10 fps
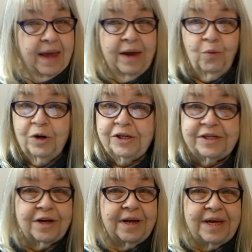and we're
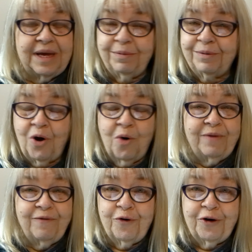just going to keep
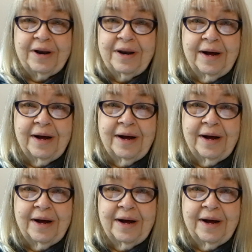going for it.